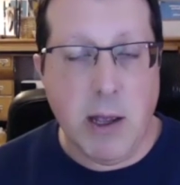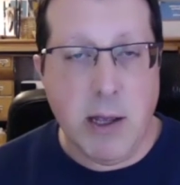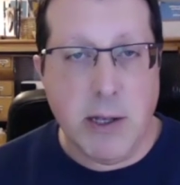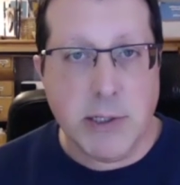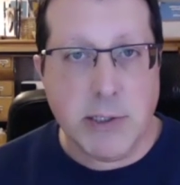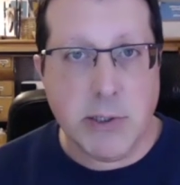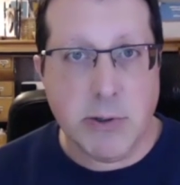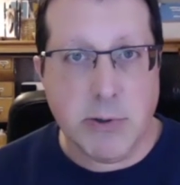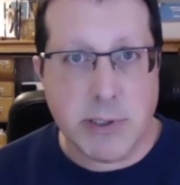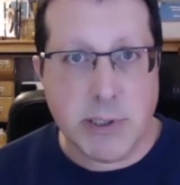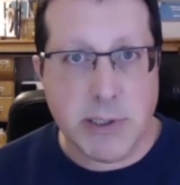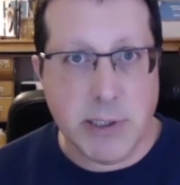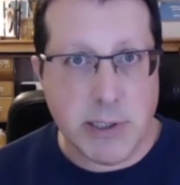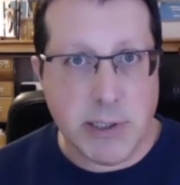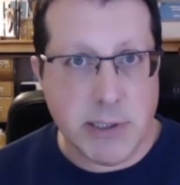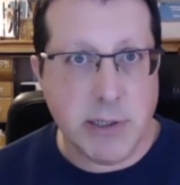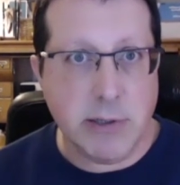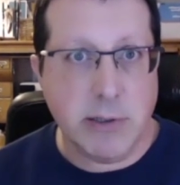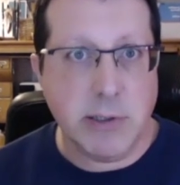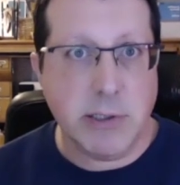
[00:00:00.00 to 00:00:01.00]
So it's an
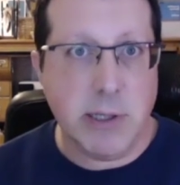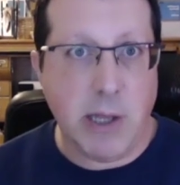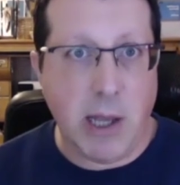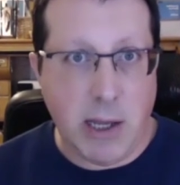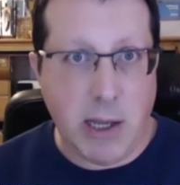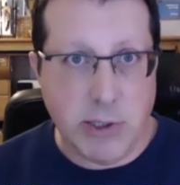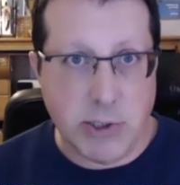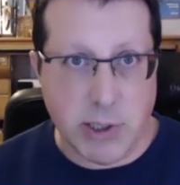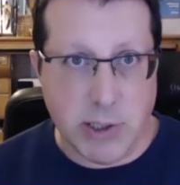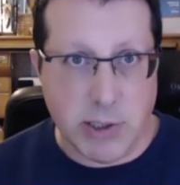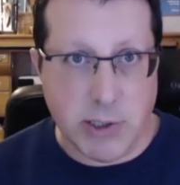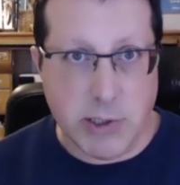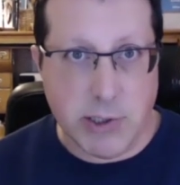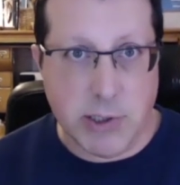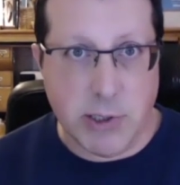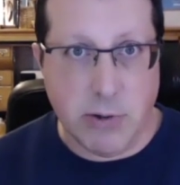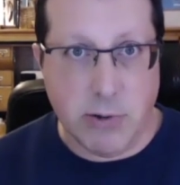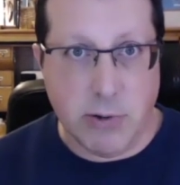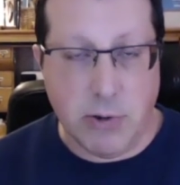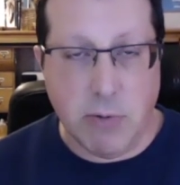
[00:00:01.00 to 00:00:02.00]
association.
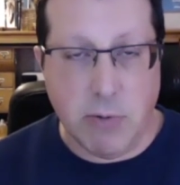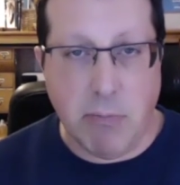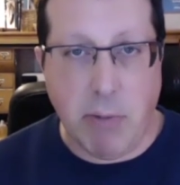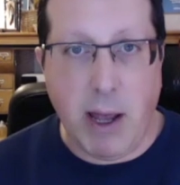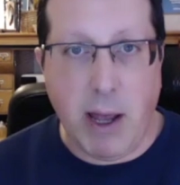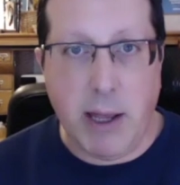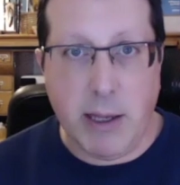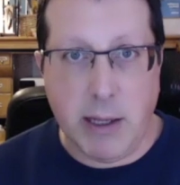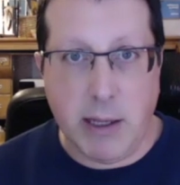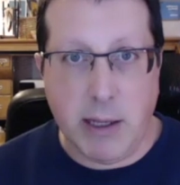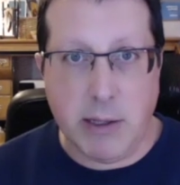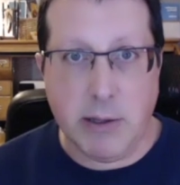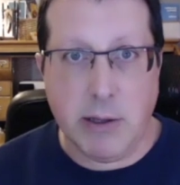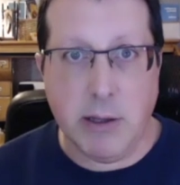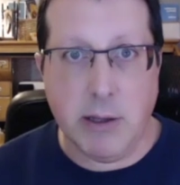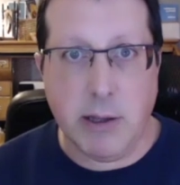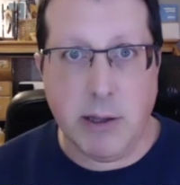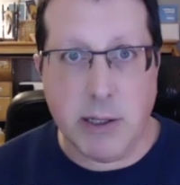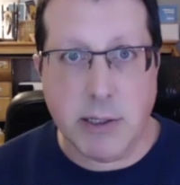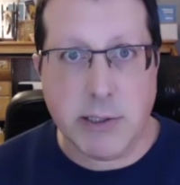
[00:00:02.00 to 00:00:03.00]
So you're buying into
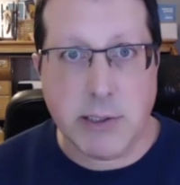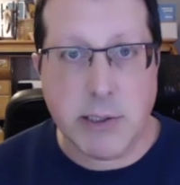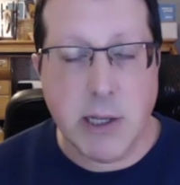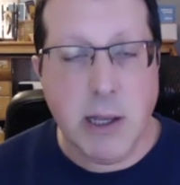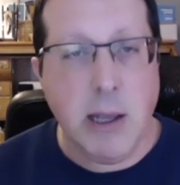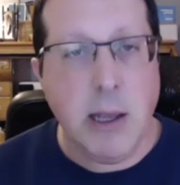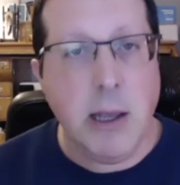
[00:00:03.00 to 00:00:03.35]
this.